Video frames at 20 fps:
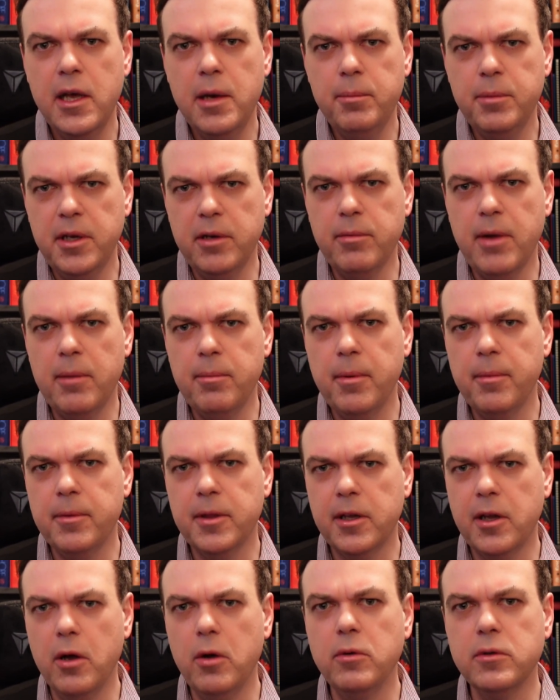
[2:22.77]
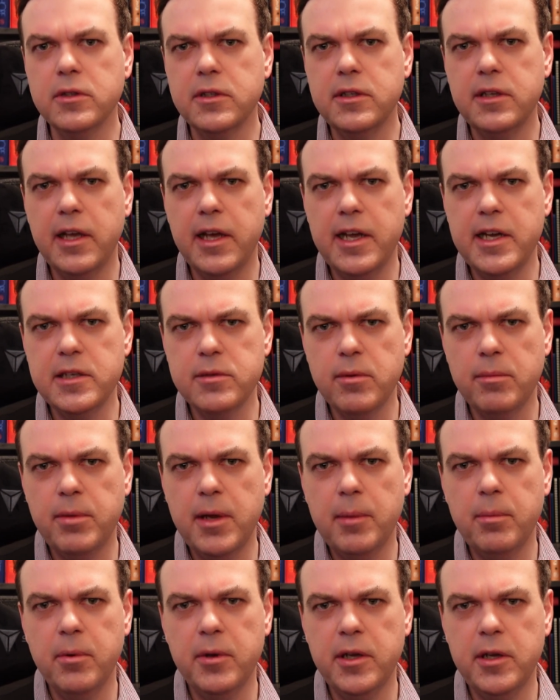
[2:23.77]
But you remember the golden days when
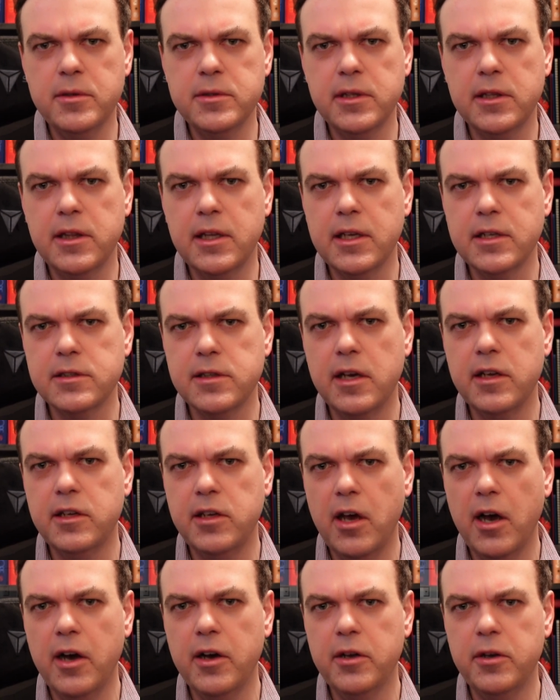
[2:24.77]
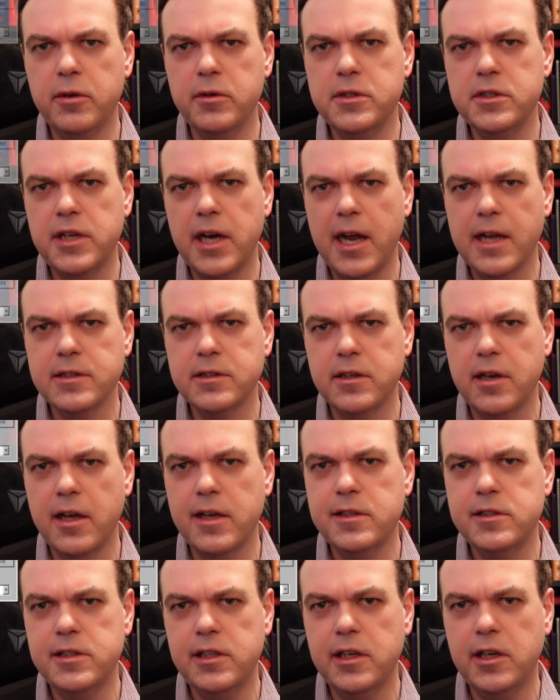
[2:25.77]
people were using things like Yahoo Chat and
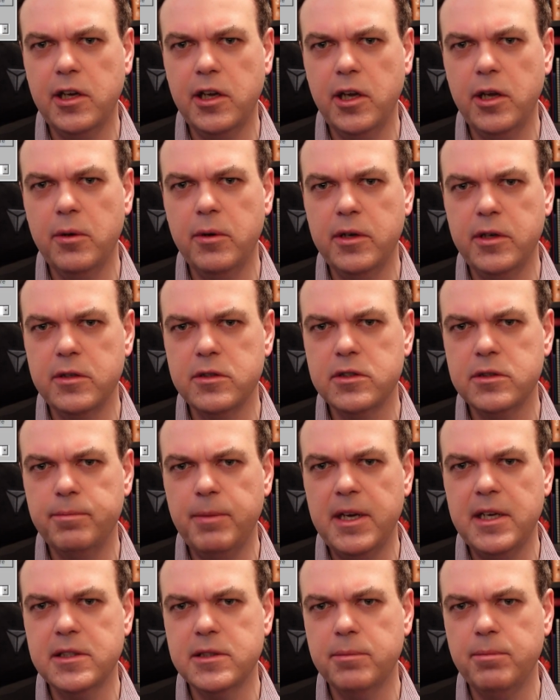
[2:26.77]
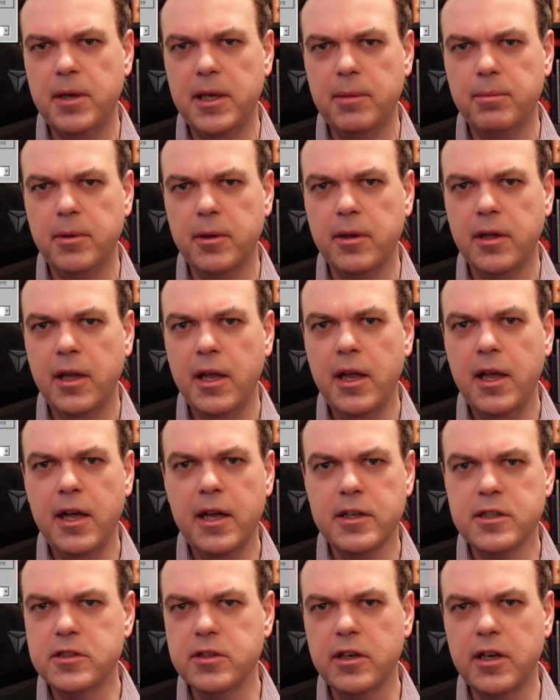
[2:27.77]
ICQ, and you'd speak to people,
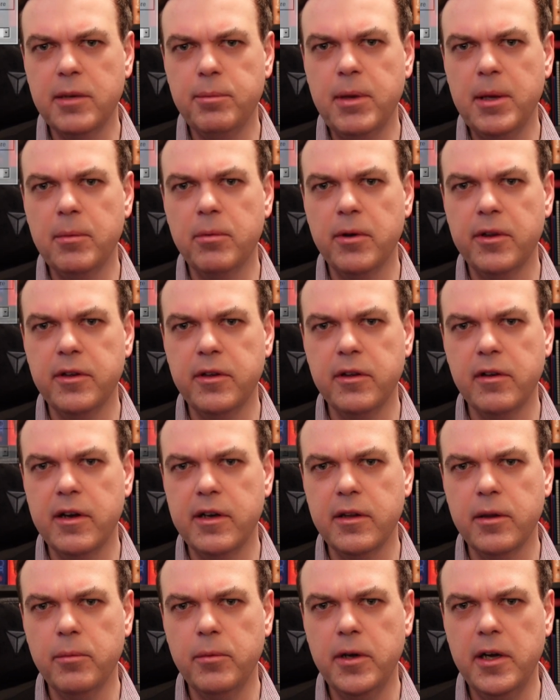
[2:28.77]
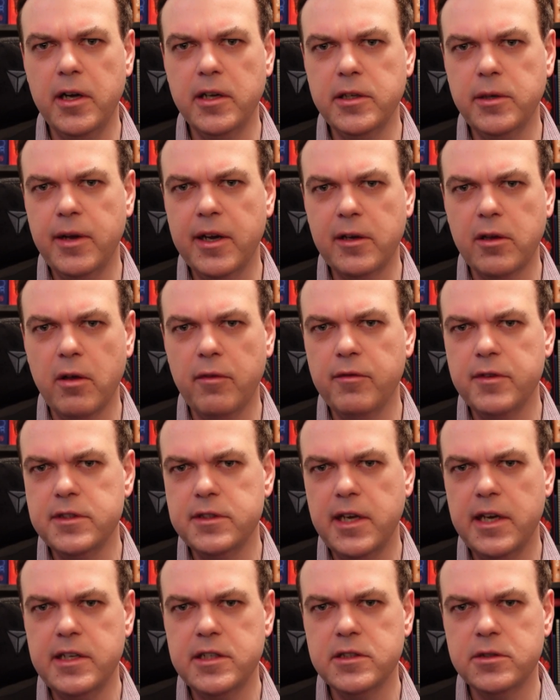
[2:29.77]
and suddenly people were on the other end of the world, and you had
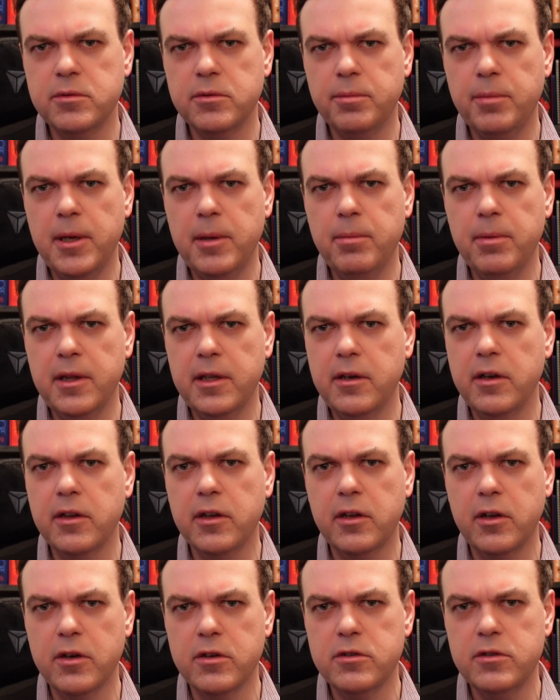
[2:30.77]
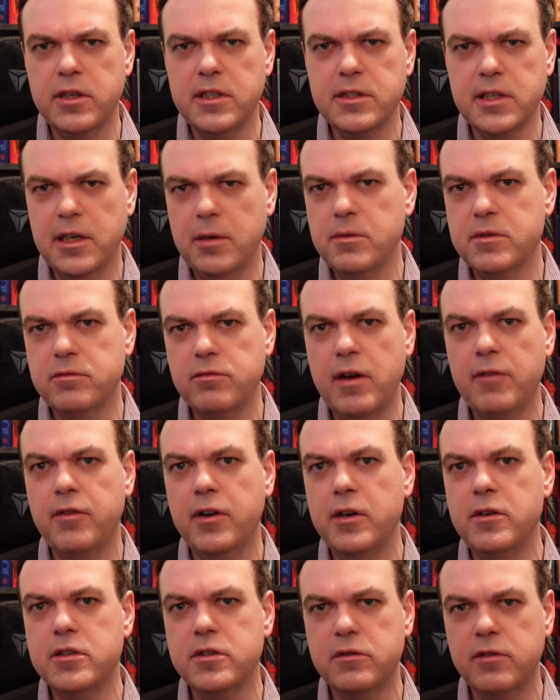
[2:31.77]
conversations with people in other countries, and it was
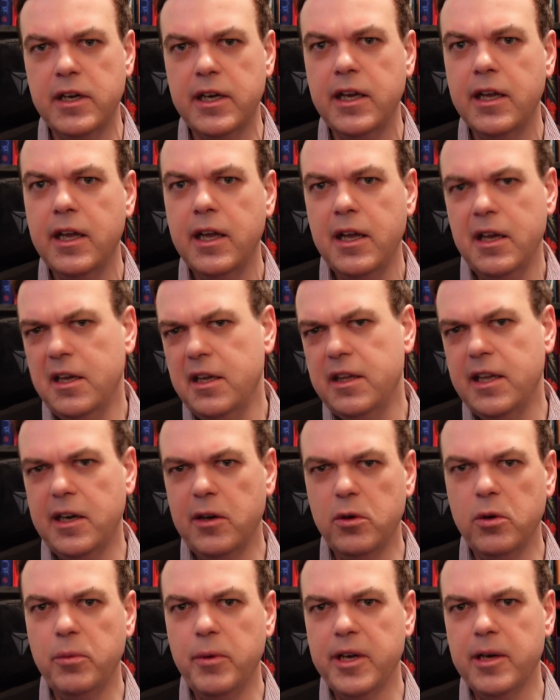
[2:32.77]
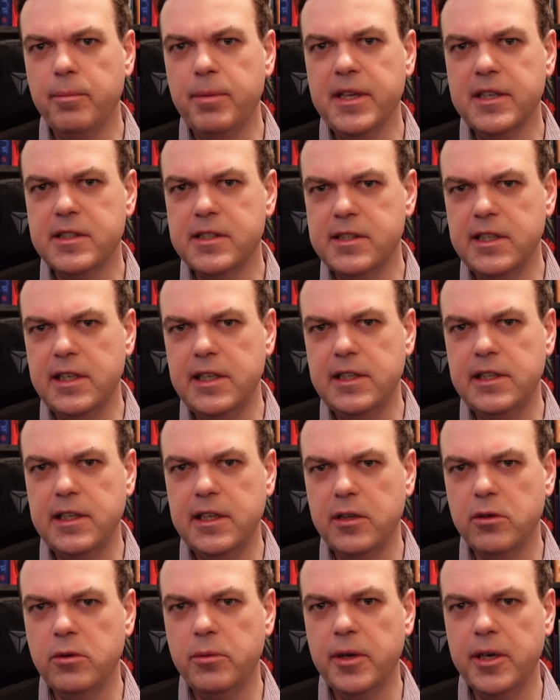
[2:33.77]
revolutionary. Then it all went a bit seedy,
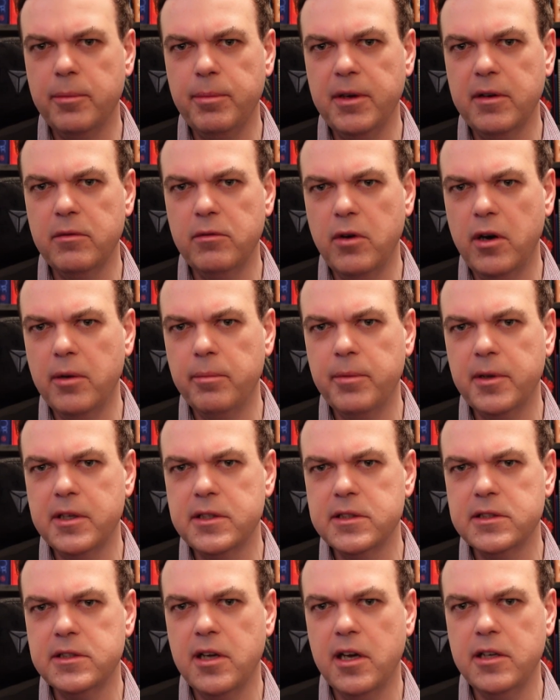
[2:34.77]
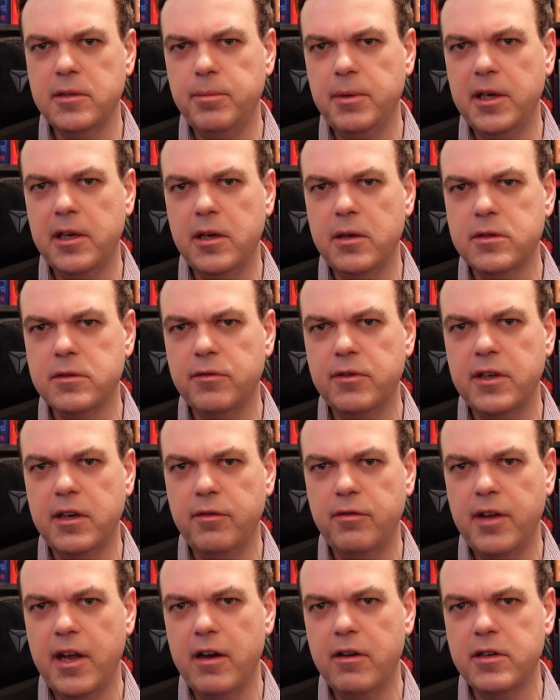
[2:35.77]
it all went a bit wrong because it started being used for
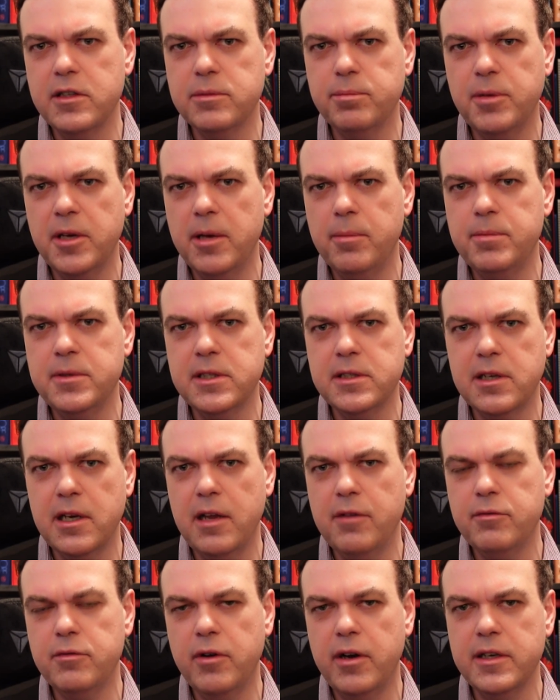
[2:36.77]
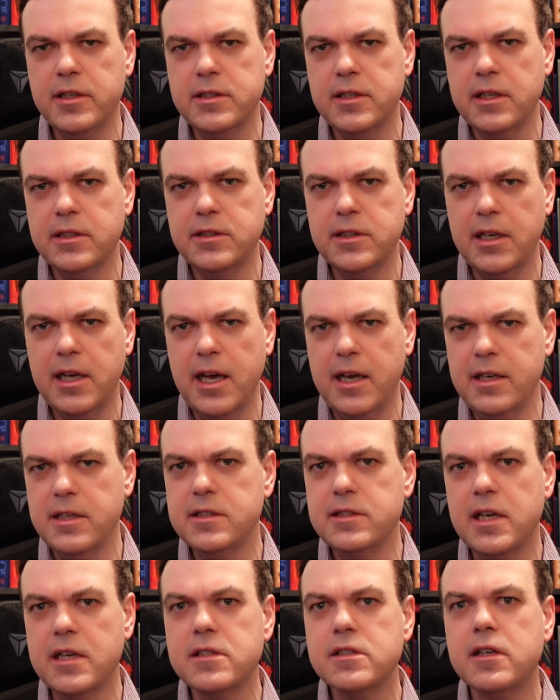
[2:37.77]
nefarious purposes, left, right, and centre, and
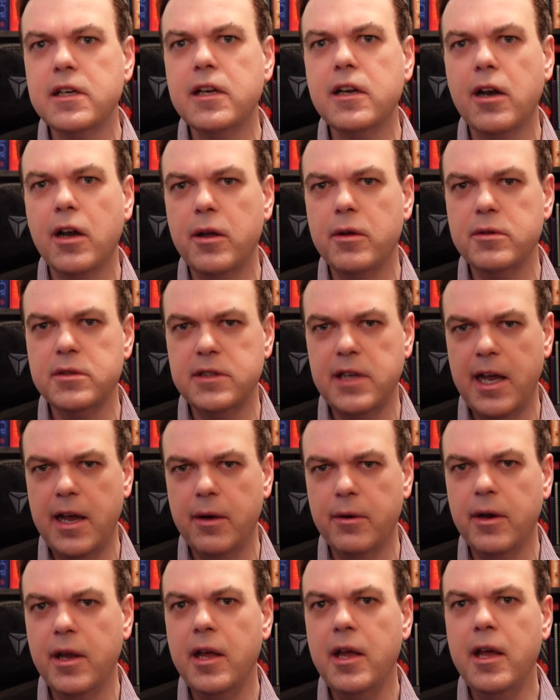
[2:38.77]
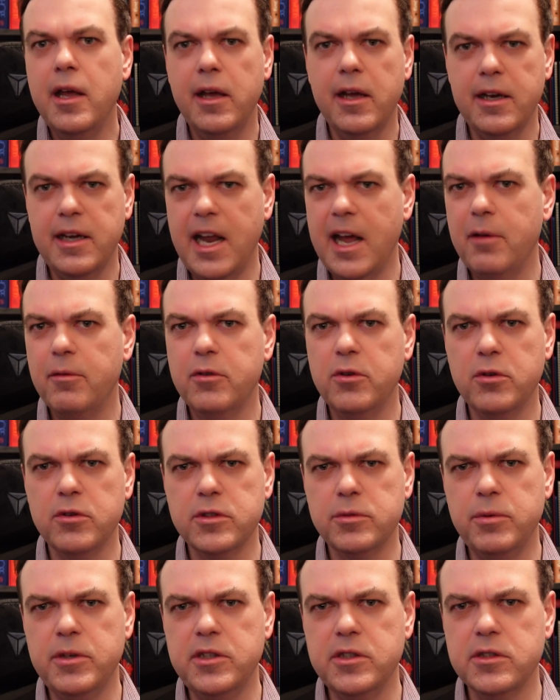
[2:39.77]
essentially closed down. And now, of
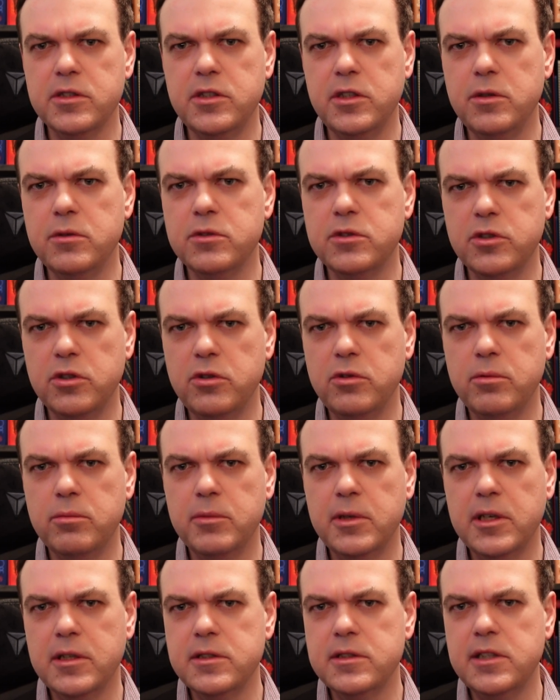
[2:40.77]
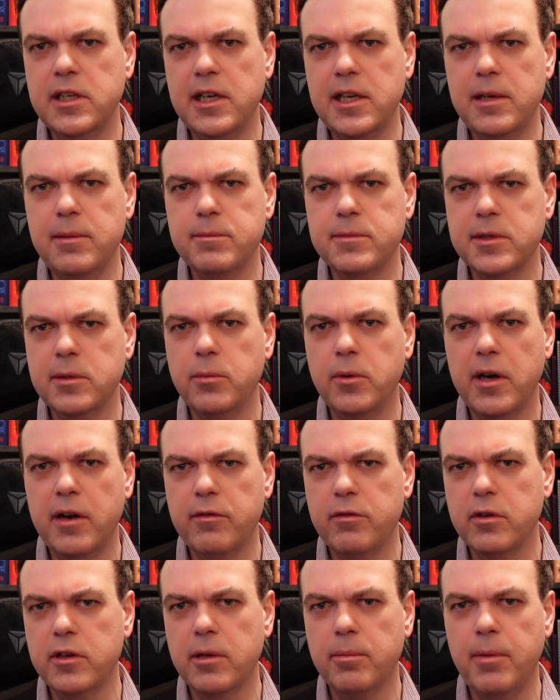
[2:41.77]
course, we just use Zoom and Teams and
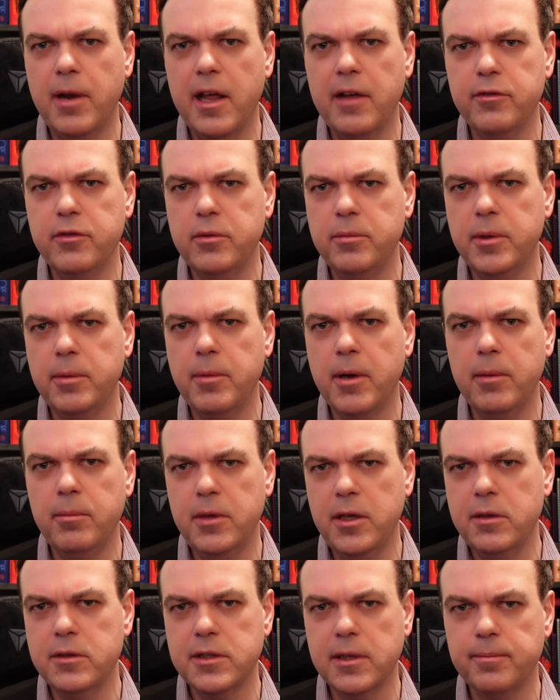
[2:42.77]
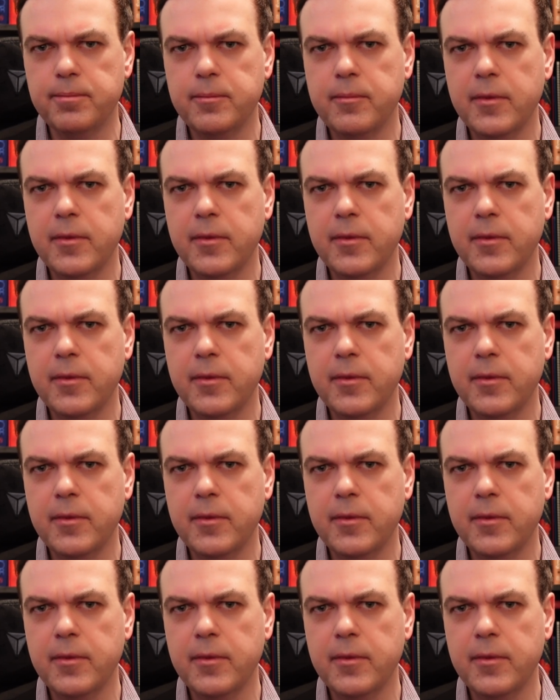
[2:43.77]
whatever other platform you might be using.